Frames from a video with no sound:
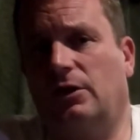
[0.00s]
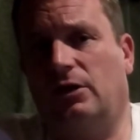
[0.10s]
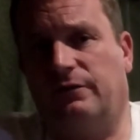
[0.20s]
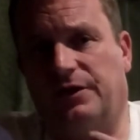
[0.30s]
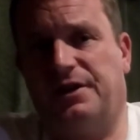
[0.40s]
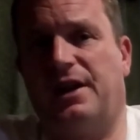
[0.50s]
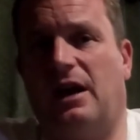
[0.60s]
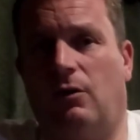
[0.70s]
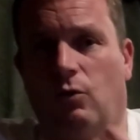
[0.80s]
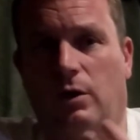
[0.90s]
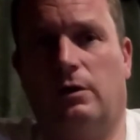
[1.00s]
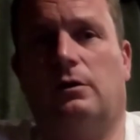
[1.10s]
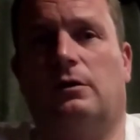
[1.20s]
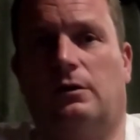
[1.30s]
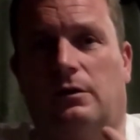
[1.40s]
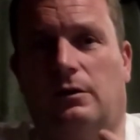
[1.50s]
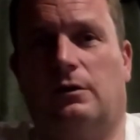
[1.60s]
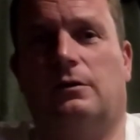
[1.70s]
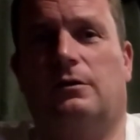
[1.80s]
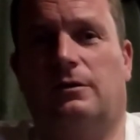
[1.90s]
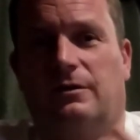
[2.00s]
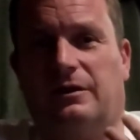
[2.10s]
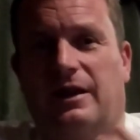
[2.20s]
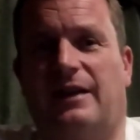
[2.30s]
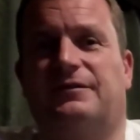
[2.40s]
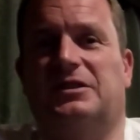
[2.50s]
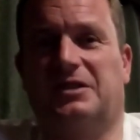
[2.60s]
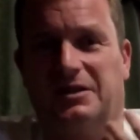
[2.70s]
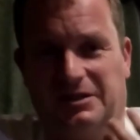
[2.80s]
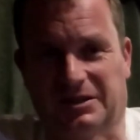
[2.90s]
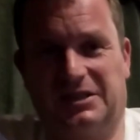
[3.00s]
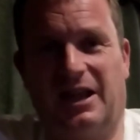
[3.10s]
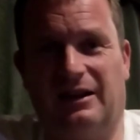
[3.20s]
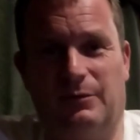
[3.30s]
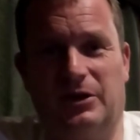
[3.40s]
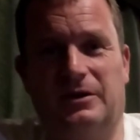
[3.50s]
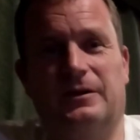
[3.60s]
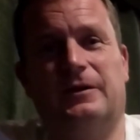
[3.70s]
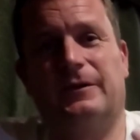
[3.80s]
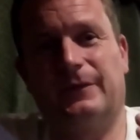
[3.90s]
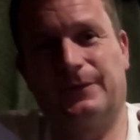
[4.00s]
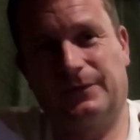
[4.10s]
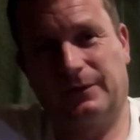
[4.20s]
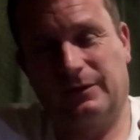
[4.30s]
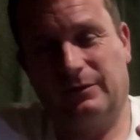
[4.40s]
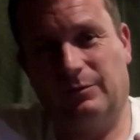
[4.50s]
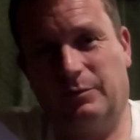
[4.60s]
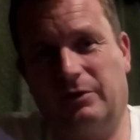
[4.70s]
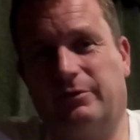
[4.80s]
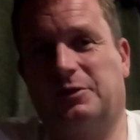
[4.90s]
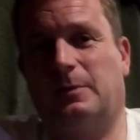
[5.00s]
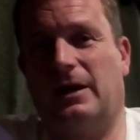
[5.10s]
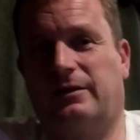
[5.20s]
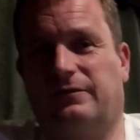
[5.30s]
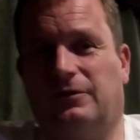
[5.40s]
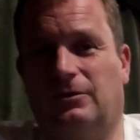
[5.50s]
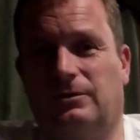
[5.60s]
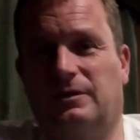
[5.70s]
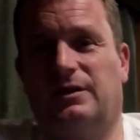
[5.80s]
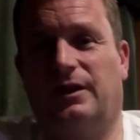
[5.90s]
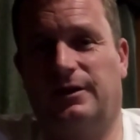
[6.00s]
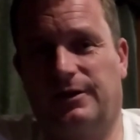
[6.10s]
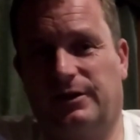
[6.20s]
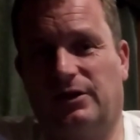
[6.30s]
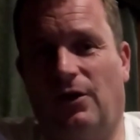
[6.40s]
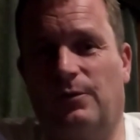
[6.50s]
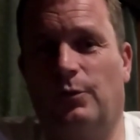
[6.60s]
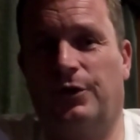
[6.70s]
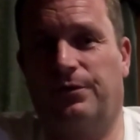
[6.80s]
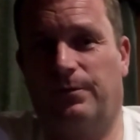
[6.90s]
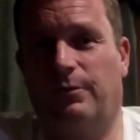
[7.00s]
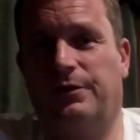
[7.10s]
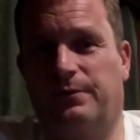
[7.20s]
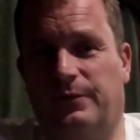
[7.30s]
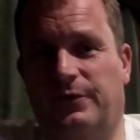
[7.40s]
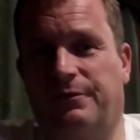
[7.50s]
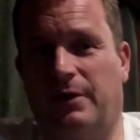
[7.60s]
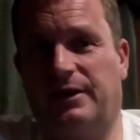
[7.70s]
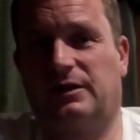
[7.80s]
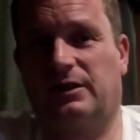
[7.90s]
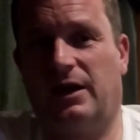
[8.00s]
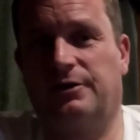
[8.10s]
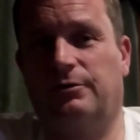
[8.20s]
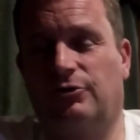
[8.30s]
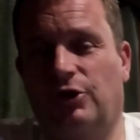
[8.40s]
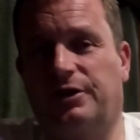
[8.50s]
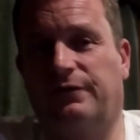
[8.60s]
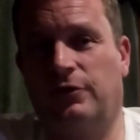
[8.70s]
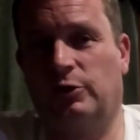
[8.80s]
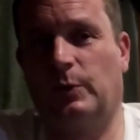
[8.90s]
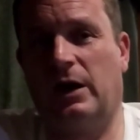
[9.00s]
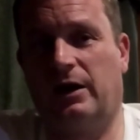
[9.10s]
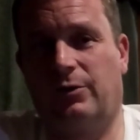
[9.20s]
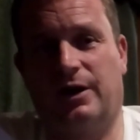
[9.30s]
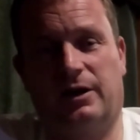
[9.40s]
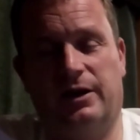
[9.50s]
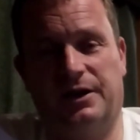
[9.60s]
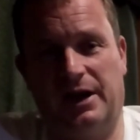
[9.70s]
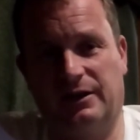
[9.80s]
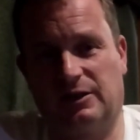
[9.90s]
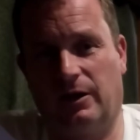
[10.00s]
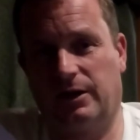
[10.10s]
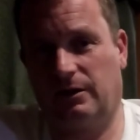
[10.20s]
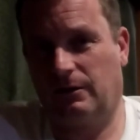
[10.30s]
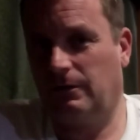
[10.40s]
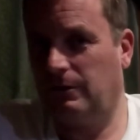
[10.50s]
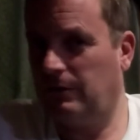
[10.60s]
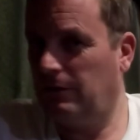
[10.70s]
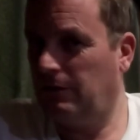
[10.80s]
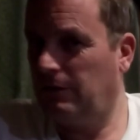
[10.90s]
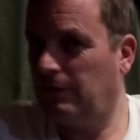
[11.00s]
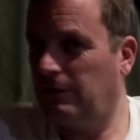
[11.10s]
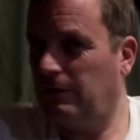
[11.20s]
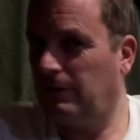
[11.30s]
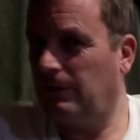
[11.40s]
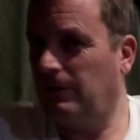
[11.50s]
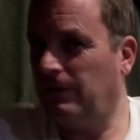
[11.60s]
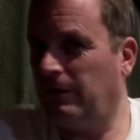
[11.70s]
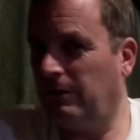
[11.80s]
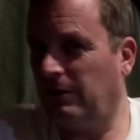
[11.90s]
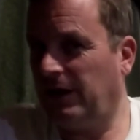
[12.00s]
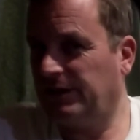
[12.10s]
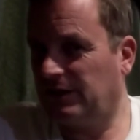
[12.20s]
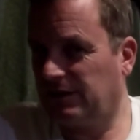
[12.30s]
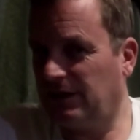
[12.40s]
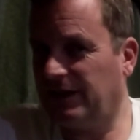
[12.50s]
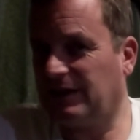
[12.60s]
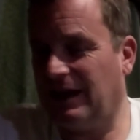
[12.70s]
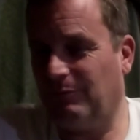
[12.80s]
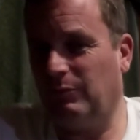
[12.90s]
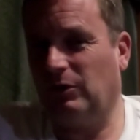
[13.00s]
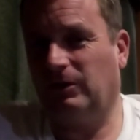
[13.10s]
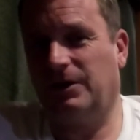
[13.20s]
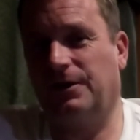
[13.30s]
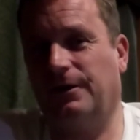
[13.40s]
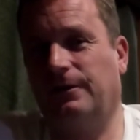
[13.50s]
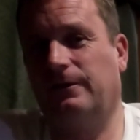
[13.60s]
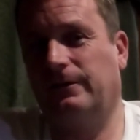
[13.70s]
even now, the aftertaste is telling me, be respectful, take your time with the rest of that. You can drink the first part quickly, and then it's like, no, let's amble here.